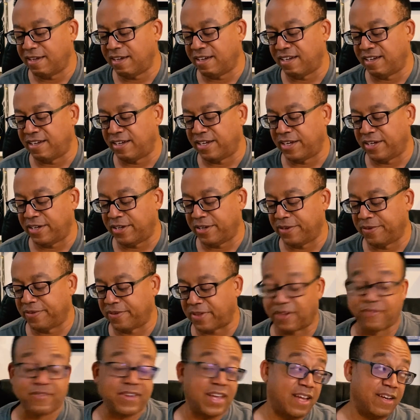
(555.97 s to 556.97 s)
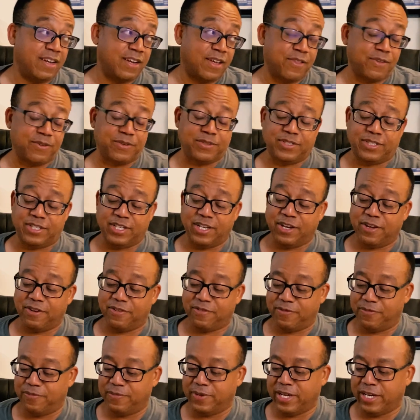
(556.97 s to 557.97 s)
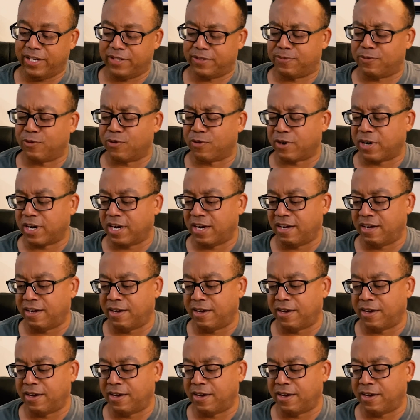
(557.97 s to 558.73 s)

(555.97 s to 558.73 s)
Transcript: I've gotten other stuff, but it's more